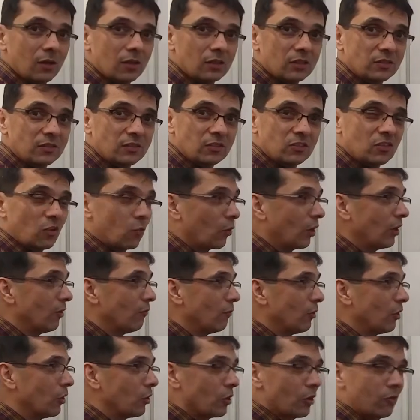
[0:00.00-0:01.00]
this is the one
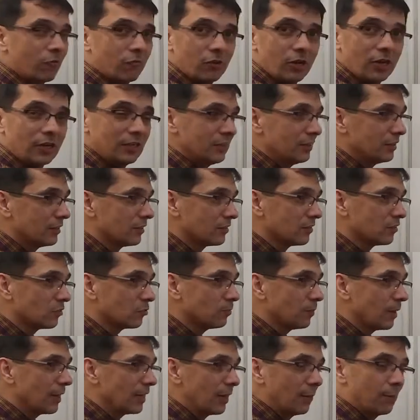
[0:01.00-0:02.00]
way you have run, this
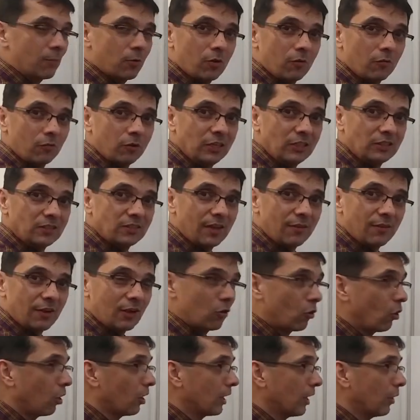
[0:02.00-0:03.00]
is my number of leads that I
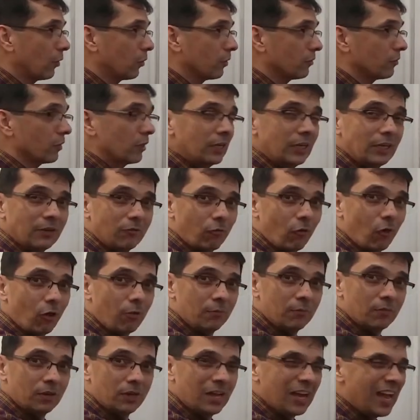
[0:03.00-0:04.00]
got out of the lead
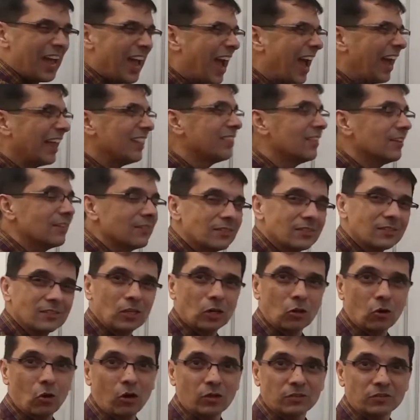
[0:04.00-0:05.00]
form and this is
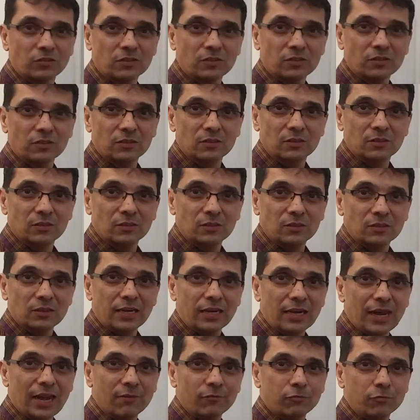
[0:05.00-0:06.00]
the cost
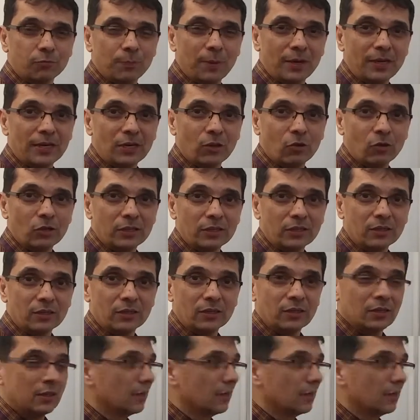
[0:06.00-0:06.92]
that I have spending on it.